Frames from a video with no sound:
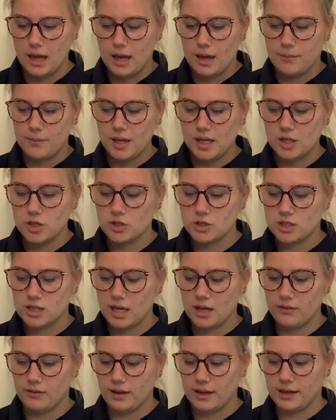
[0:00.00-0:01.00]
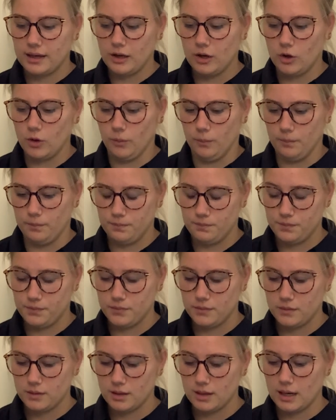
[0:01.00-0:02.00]
"Make yourself at home,"
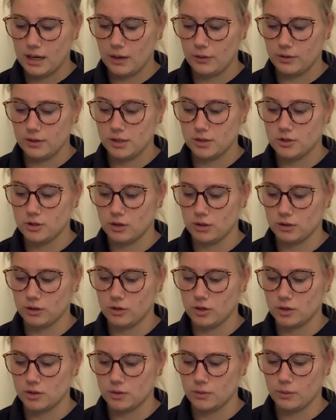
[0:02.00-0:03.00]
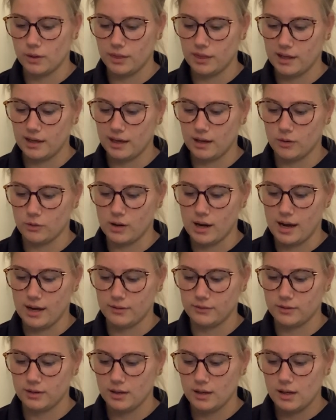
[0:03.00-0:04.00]
Ariel told Carol when they
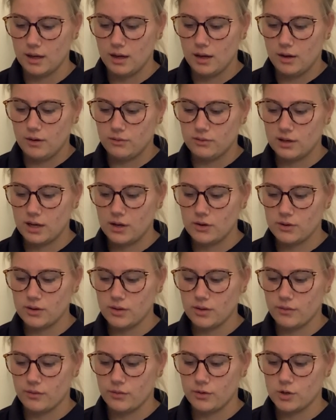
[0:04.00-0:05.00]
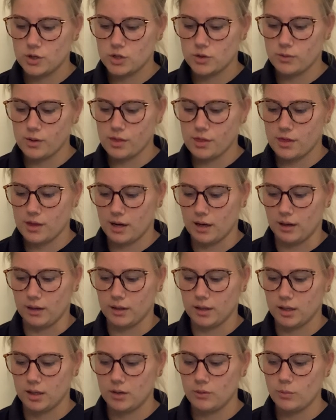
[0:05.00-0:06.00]
arrived. Flounder the fish were there.
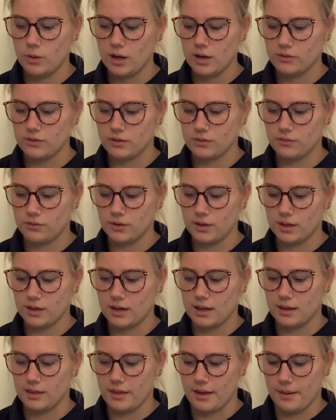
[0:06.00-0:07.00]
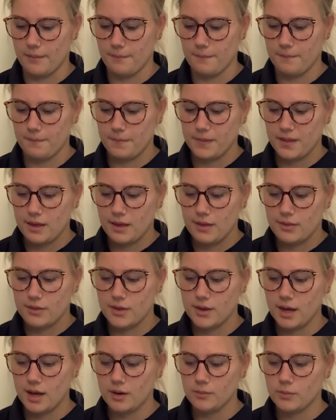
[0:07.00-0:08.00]
He waved a fin at them. The
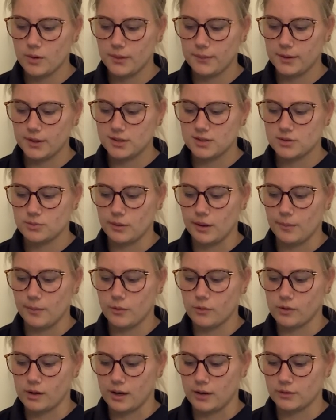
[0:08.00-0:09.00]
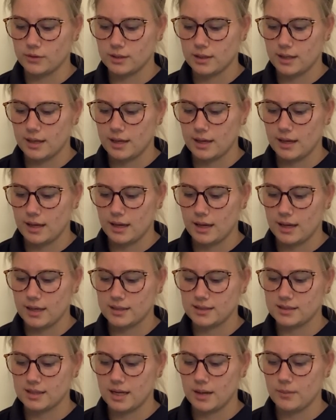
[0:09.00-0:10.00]
young mermaid swam around,
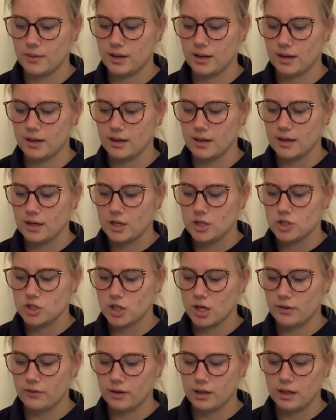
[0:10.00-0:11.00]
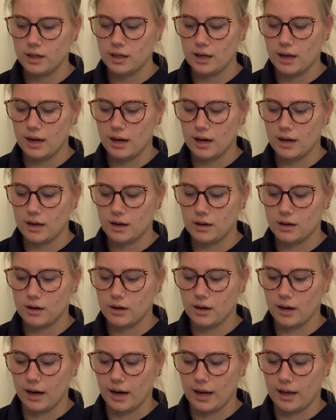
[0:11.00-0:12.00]
examining jewelry
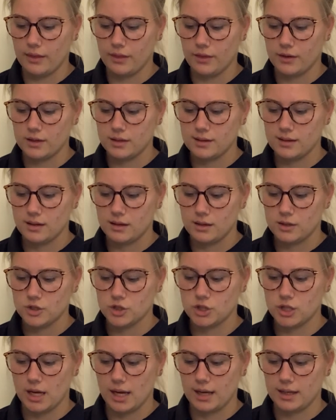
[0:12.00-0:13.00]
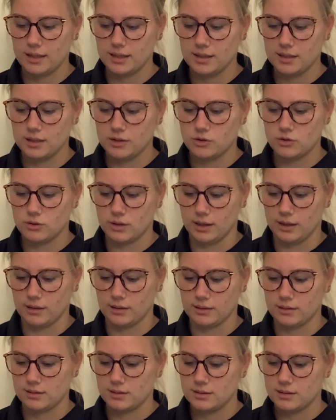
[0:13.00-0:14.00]
and shiny
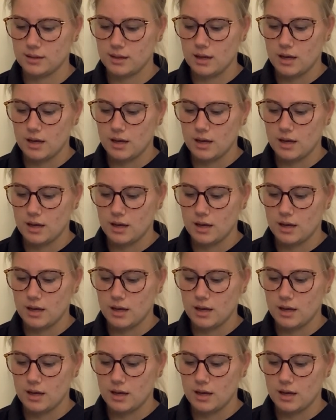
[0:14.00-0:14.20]
trinkets.